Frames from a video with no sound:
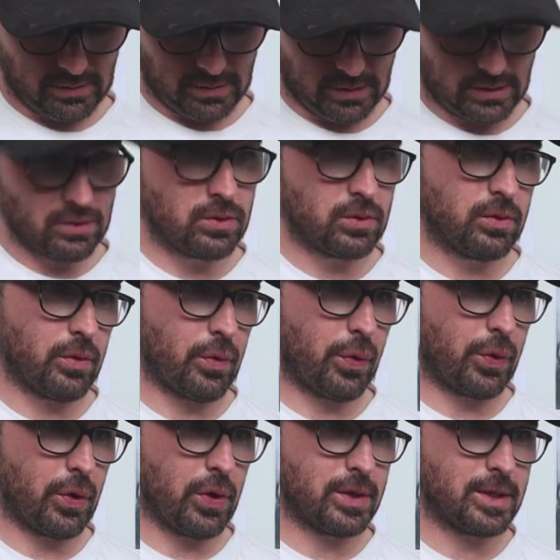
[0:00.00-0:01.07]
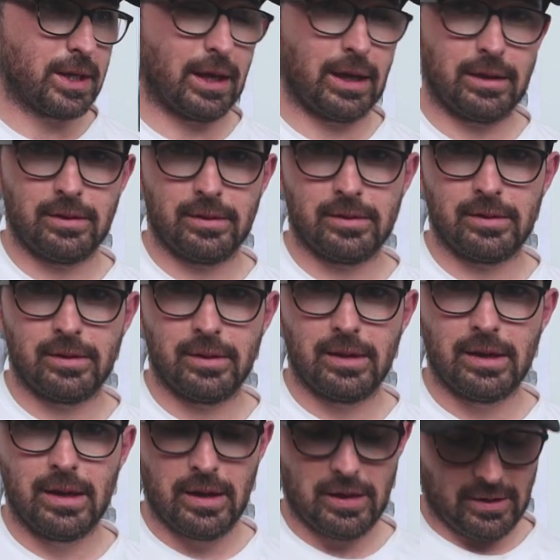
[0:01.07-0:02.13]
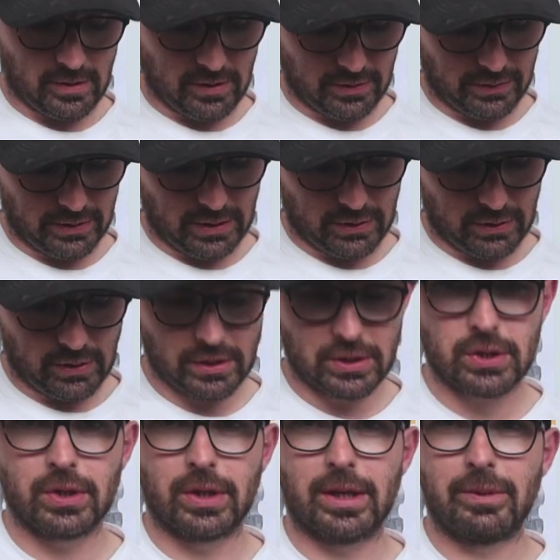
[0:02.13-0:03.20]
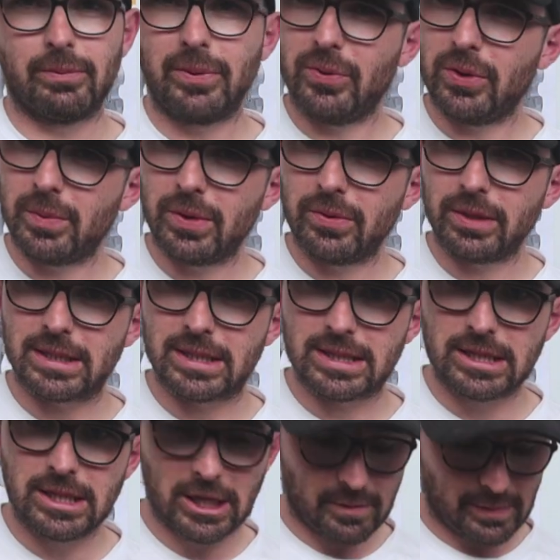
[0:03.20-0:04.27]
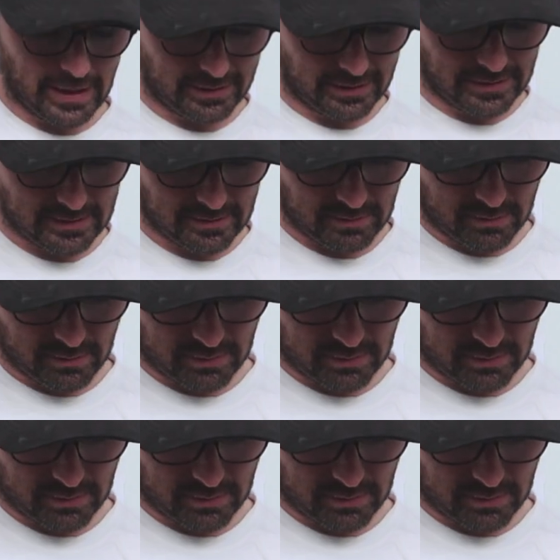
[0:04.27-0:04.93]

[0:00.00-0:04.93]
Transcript: to 13 on the 3rd string, and we want to be really slick about this,